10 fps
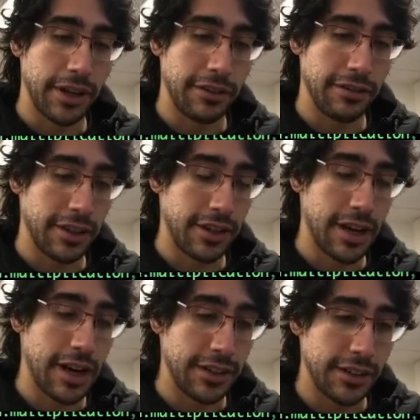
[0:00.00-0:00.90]
it
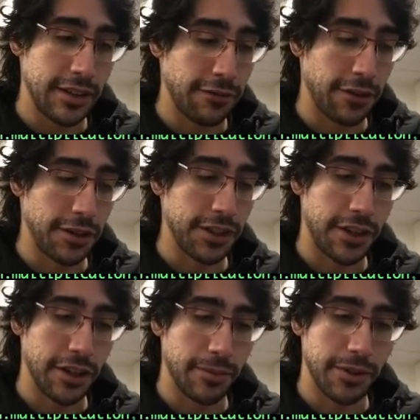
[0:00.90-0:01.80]
as first
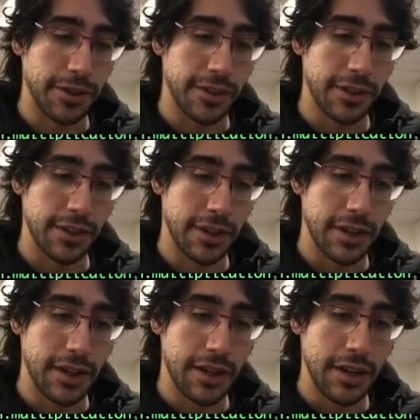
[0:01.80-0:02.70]
argument
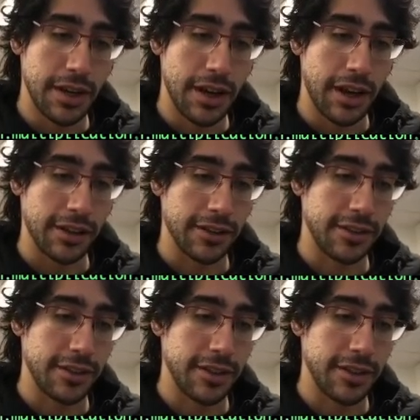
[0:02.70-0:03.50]
x,